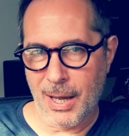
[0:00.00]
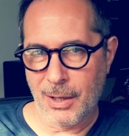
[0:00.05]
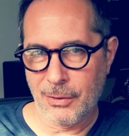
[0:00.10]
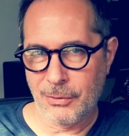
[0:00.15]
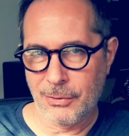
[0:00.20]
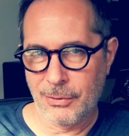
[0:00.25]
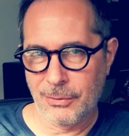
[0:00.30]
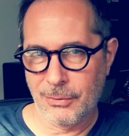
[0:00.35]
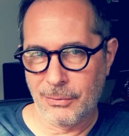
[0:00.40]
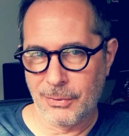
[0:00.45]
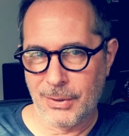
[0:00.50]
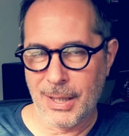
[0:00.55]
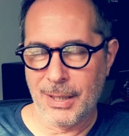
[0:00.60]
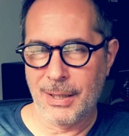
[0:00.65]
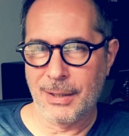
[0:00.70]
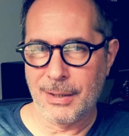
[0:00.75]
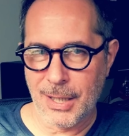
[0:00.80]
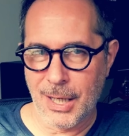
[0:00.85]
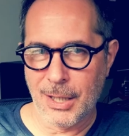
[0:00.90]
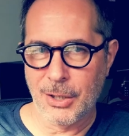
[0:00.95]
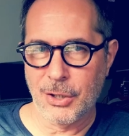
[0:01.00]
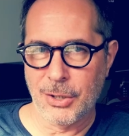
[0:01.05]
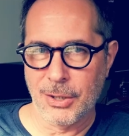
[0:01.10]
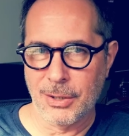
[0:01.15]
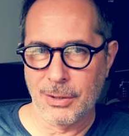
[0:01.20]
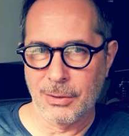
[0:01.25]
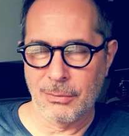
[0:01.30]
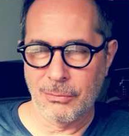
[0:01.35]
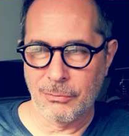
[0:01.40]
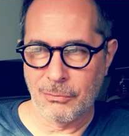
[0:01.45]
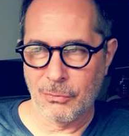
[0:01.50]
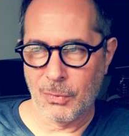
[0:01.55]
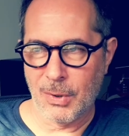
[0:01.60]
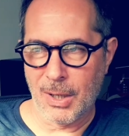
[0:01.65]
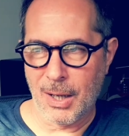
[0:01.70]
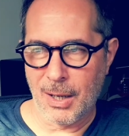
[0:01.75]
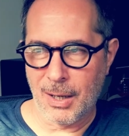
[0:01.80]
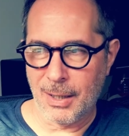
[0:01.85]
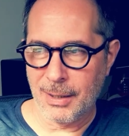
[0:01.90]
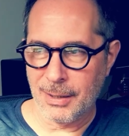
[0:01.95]
how to get attention,
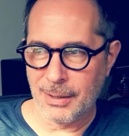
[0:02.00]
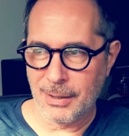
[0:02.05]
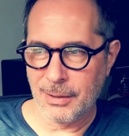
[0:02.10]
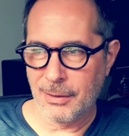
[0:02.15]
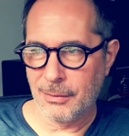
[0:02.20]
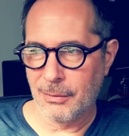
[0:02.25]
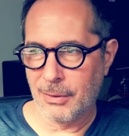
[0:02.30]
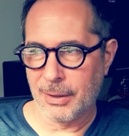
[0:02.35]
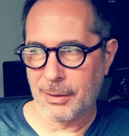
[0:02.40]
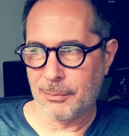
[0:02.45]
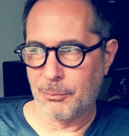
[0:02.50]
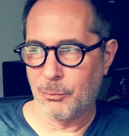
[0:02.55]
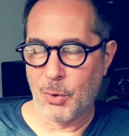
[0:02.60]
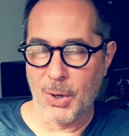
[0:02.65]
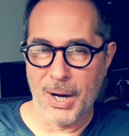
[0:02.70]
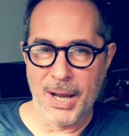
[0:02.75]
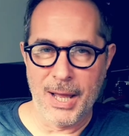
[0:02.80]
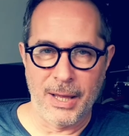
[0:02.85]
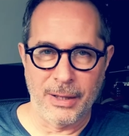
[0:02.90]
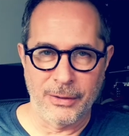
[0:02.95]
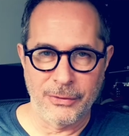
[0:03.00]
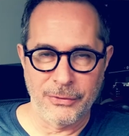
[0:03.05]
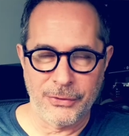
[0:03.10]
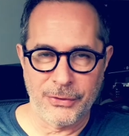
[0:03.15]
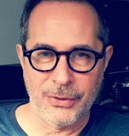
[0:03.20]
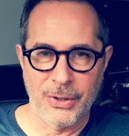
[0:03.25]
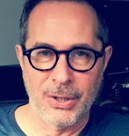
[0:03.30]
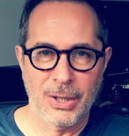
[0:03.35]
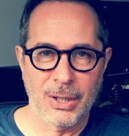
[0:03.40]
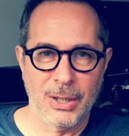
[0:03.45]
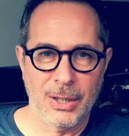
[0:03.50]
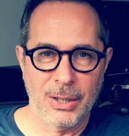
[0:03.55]
i.e. like brands.